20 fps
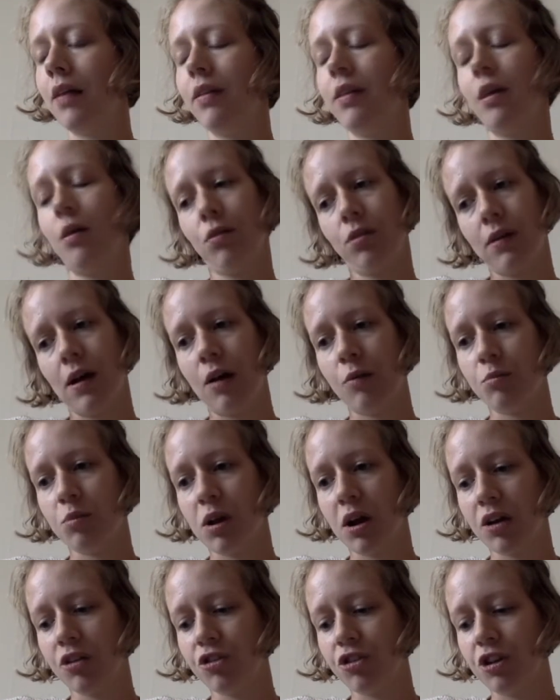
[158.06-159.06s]
they also have
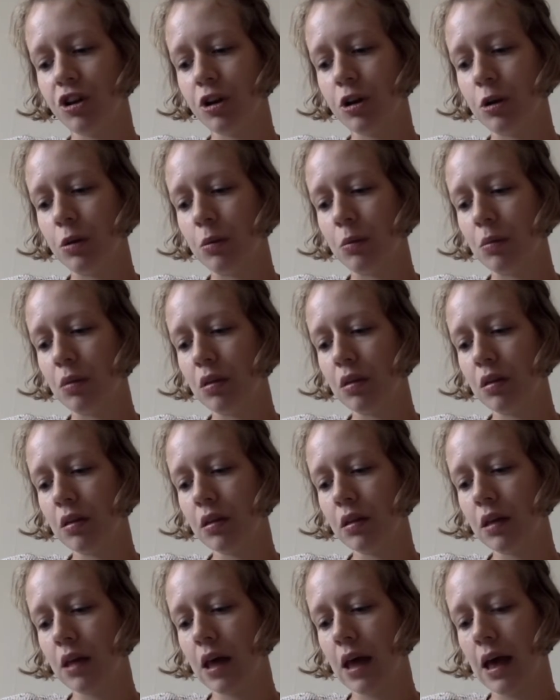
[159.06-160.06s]
production looms
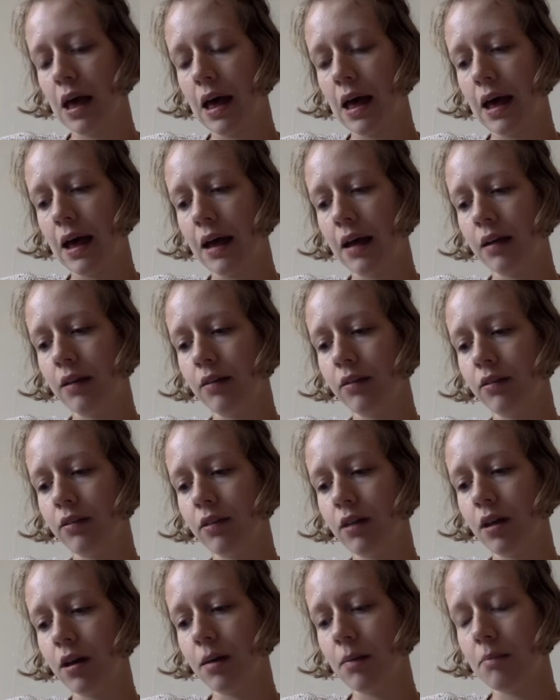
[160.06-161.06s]
and
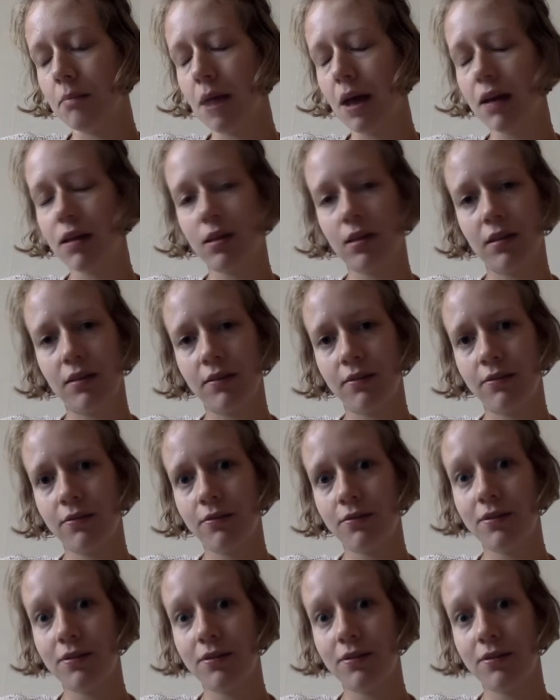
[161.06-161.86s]
a massive